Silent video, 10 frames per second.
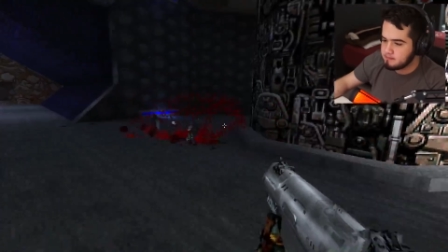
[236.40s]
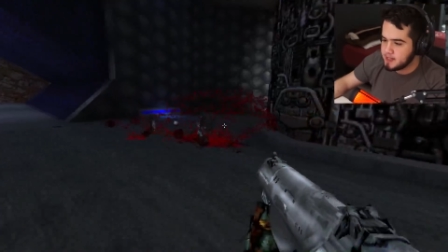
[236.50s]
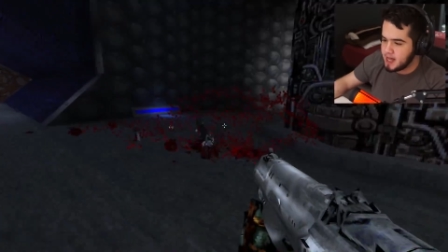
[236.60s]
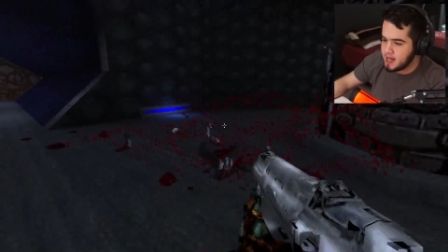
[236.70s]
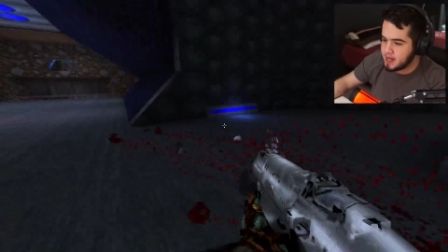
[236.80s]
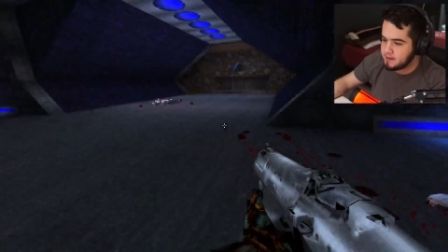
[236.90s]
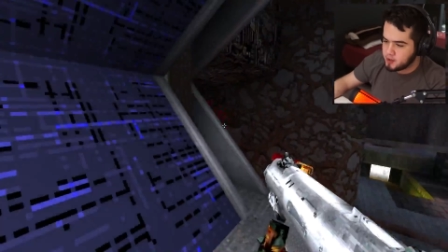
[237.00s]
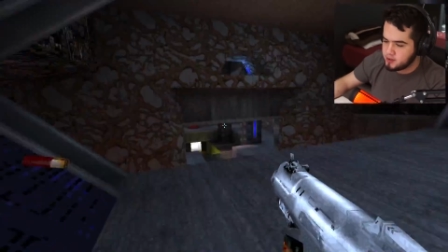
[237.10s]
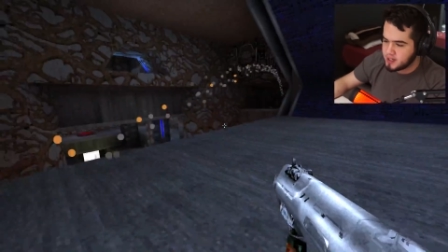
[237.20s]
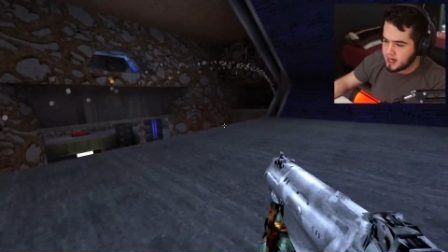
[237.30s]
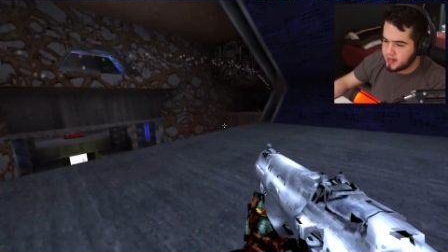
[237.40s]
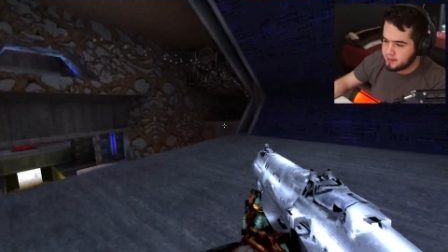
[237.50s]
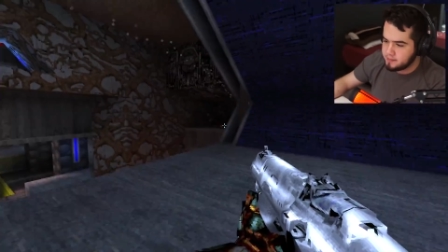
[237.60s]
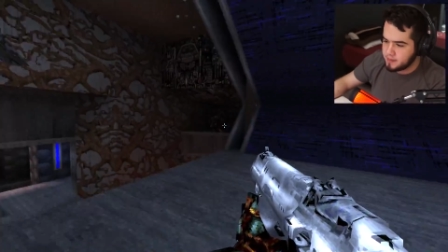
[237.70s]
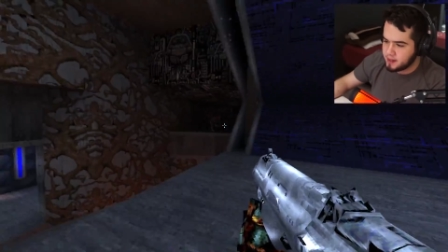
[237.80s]
Die! You
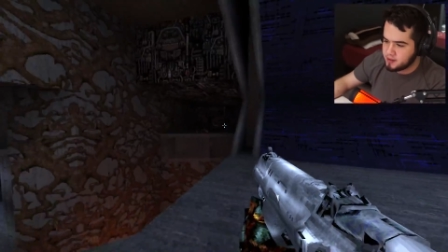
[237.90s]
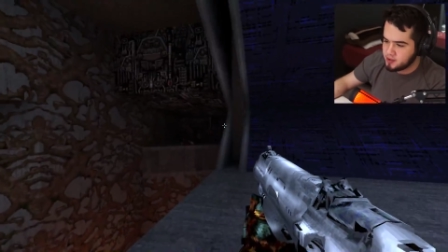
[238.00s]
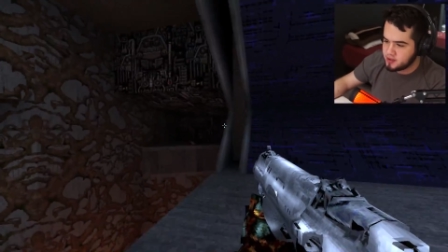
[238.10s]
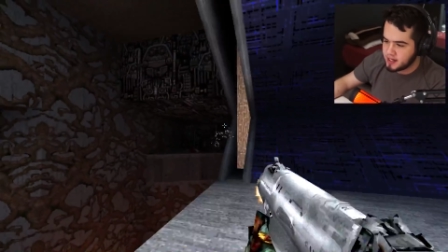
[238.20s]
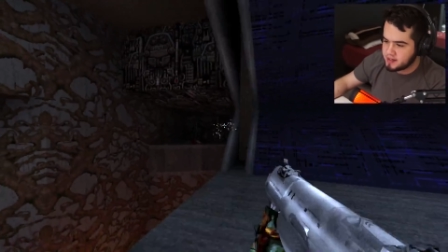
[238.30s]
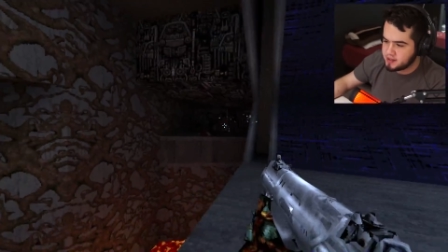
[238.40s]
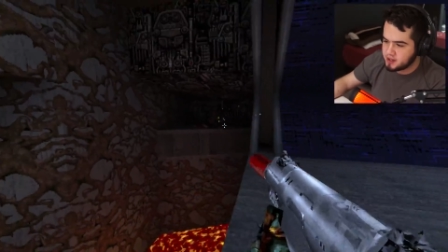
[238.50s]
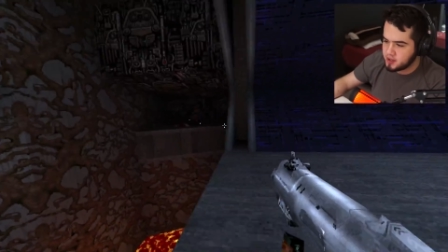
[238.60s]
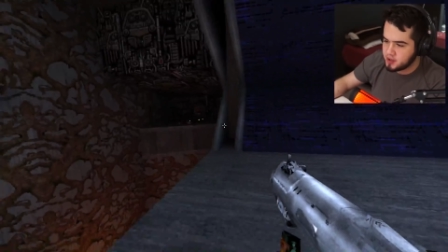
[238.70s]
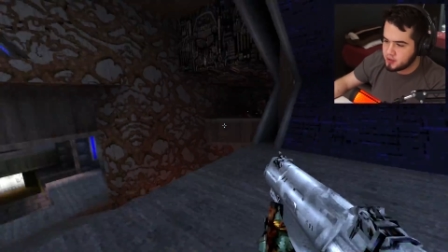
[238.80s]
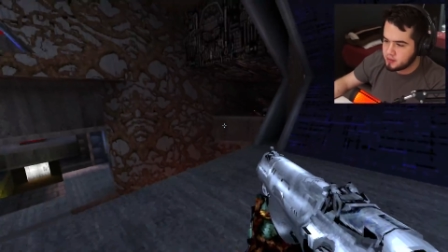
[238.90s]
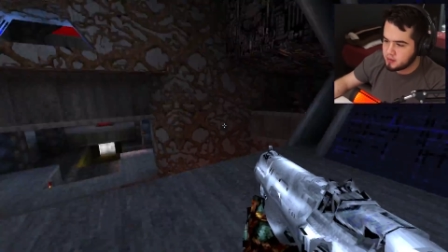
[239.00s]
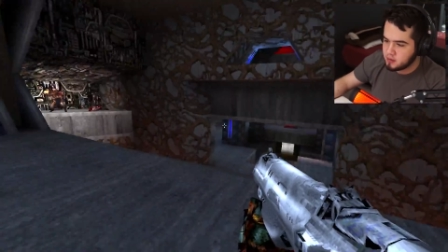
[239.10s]
die, and you die too.